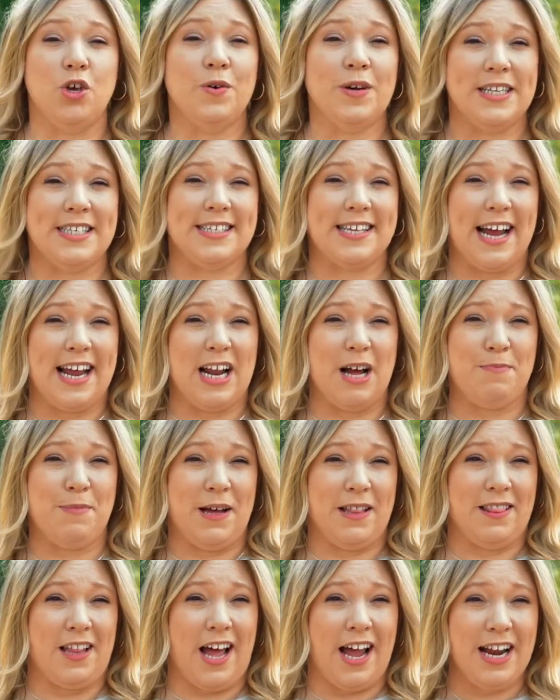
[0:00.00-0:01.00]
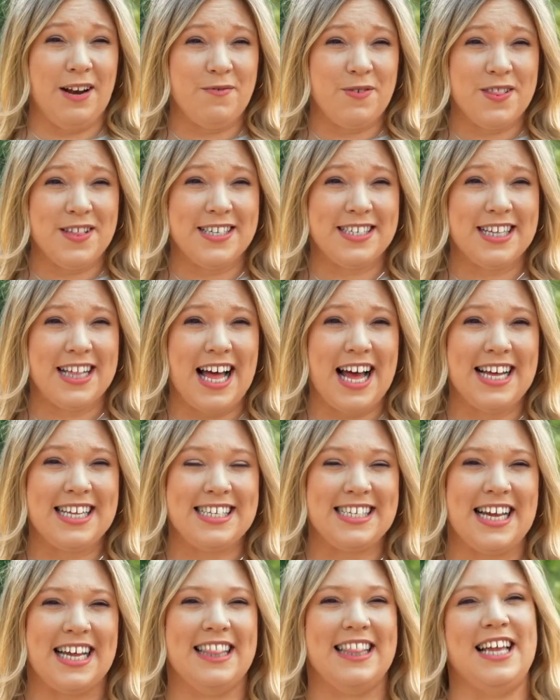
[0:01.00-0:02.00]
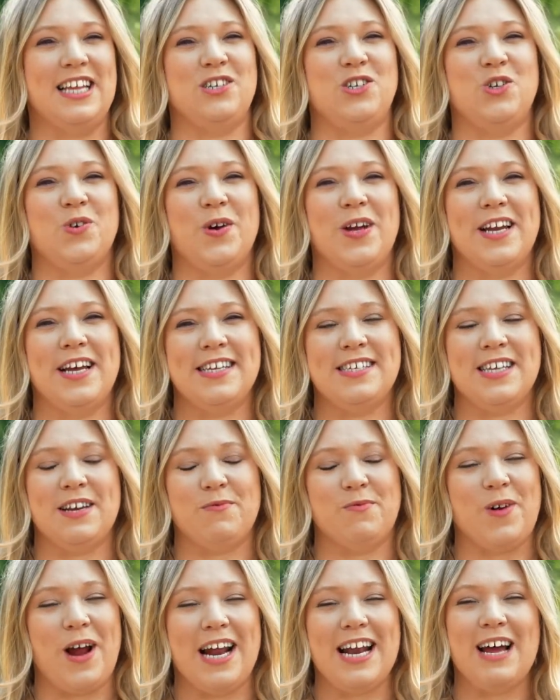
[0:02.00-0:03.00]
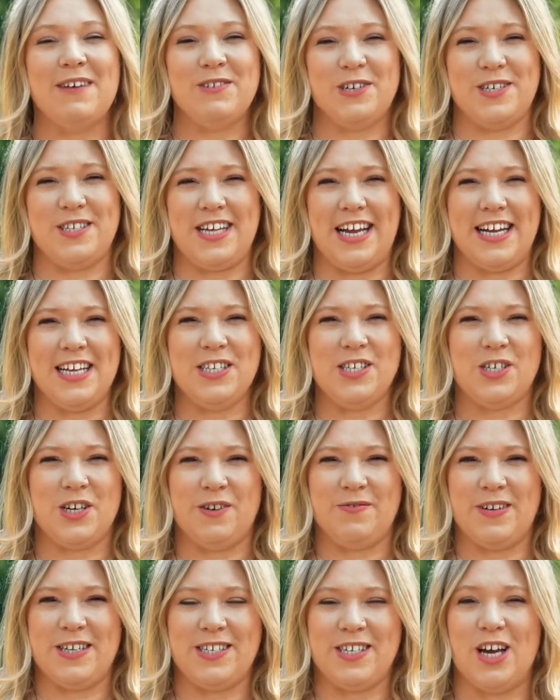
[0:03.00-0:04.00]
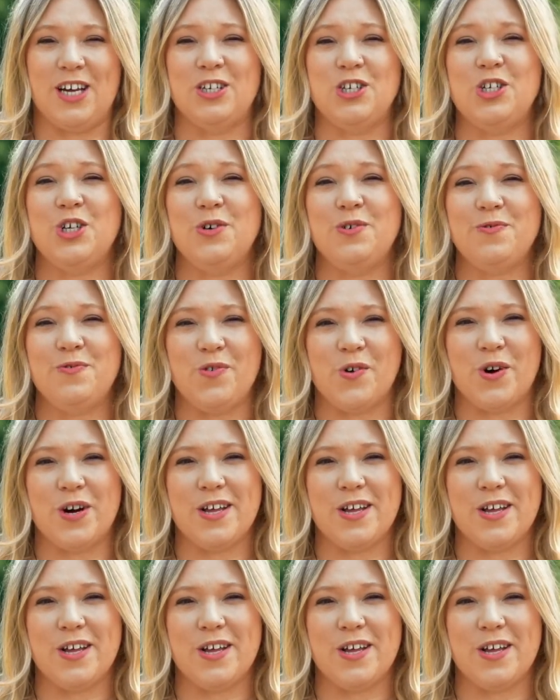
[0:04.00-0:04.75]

can sign up online for this class and then join us right after second service on June 4th.